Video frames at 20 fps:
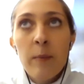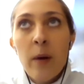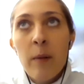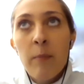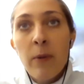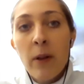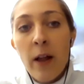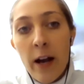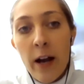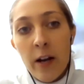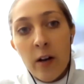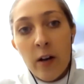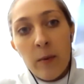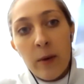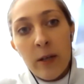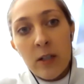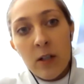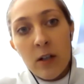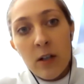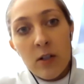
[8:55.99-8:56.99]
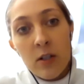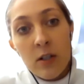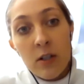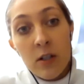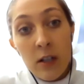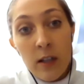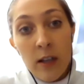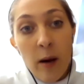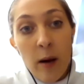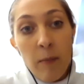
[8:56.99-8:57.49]
apply your research
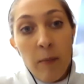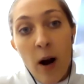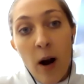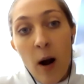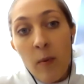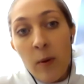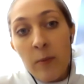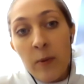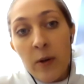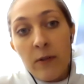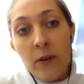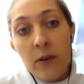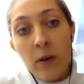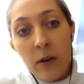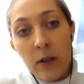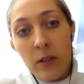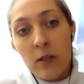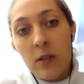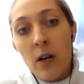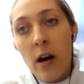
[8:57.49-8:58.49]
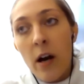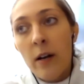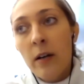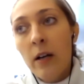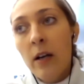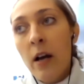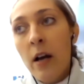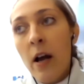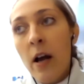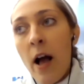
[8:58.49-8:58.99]
to that problem you're focused on.